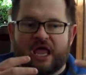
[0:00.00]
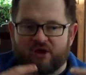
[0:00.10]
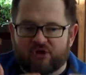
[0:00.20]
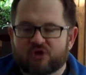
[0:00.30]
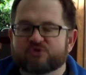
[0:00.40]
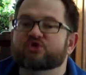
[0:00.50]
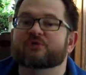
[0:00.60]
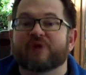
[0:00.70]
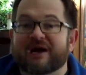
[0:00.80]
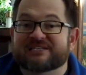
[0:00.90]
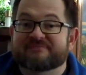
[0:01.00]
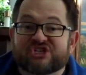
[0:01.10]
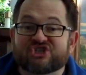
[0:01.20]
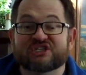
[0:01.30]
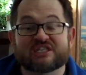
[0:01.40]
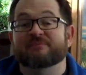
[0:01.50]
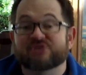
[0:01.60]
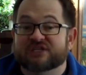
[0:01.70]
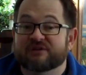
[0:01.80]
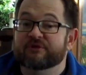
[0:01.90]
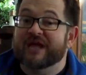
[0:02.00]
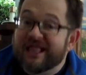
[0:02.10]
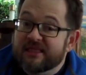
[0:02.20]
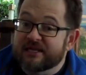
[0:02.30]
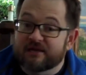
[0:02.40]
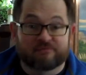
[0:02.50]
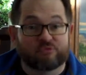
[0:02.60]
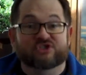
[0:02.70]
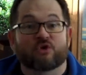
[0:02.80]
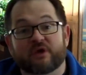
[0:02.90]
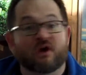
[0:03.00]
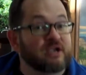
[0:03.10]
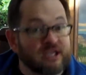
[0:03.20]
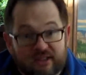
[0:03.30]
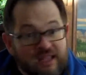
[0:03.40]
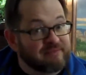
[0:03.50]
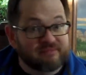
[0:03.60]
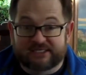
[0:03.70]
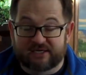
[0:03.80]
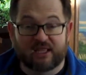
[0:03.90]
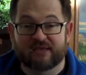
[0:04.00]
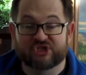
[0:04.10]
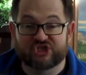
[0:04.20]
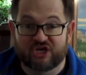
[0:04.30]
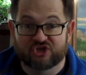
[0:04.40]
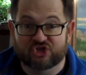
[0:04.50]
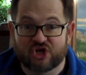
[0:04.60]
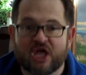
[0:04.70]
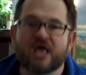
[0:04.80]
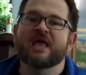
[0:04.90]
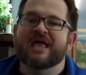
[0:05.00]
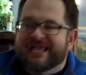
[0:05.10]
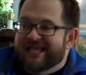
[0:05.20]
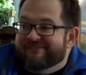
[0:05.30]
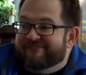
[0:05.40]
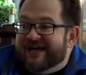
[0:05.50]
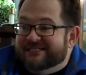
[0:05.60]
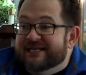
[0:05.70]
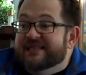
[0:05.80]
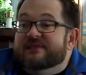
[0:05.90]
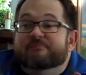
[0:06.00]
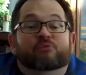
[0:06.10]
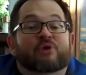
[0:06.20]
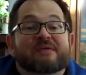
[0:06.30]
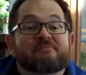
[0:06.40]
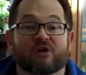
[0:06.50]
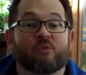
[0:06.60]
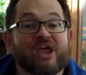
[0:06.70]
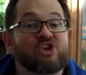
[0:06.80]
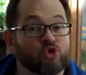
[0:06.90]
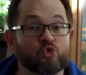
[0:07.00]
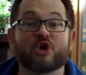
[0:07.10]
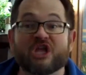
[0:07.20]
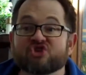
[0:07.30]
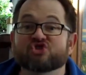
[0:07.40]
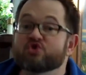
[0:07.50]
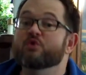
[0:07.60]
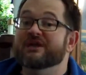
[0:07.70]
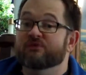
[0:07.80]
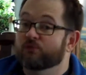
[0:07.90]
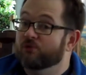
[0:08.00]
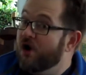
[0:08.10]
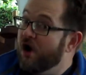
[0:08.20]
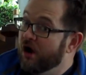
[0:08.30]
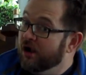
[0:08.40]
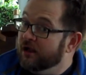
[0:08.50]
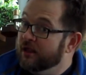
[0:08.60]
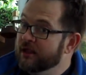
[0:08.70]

a closer approximation to the objective reality of what's going on in climate and climate change. In fact, the primary way you can do it wrong